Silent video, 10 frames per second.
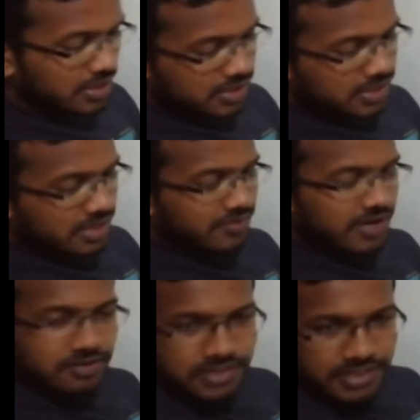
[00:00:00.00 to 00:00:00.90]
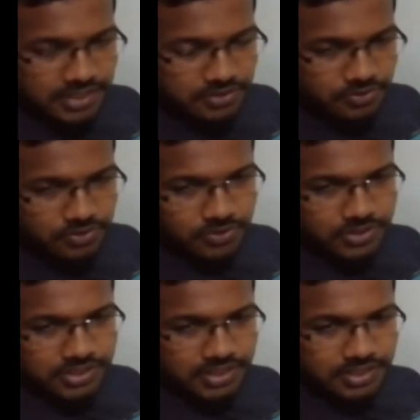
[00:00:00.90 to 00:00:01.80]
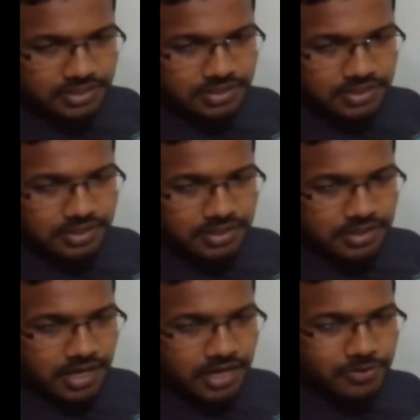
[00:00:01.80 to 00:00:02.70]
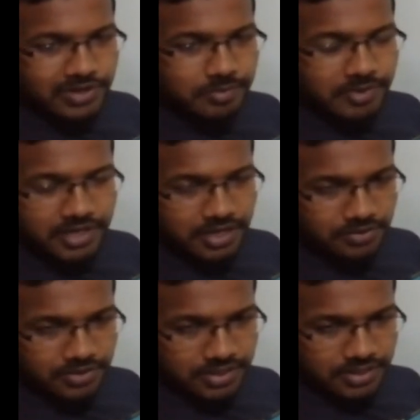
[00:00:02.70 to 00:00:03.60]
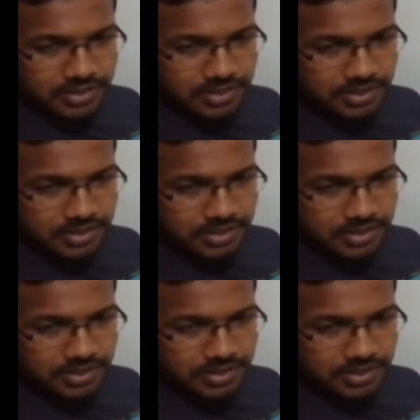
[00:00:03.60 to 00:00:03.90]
Then when I was reading through the question, I quickly picked out the